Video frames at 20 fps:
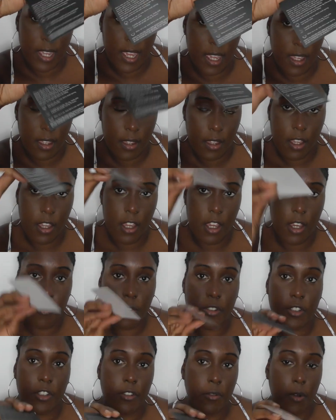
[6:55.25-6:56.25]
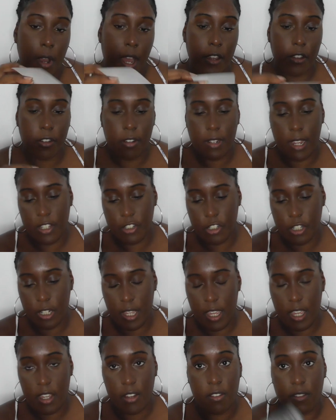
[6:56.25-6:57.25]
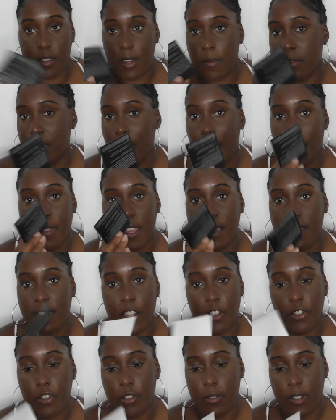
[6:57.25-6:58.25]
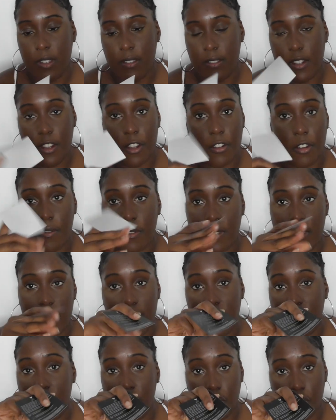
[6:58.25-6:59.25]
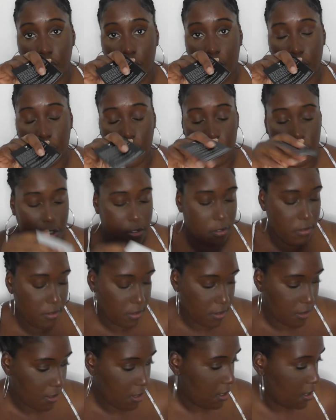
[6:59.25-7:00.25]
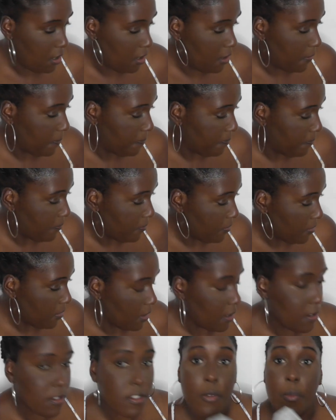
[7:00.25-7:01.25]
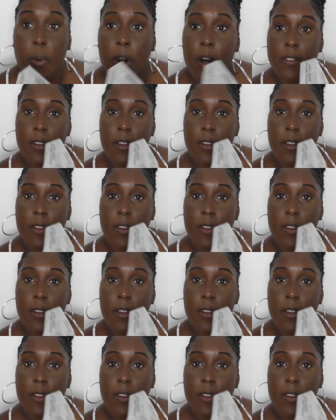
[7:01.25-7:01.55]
it, which is quite good actually, because sometimes they send you this and they don't send the instructions. So well